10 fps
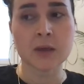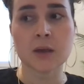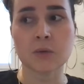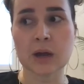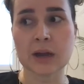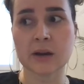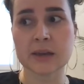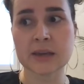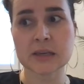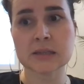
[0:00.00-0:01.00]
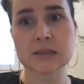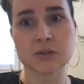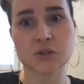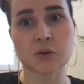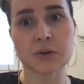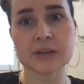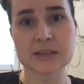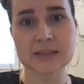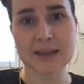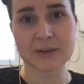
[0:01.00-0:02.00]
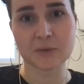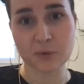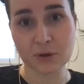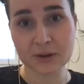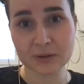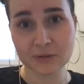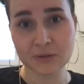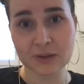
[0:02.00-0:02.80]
where he joined as head of product.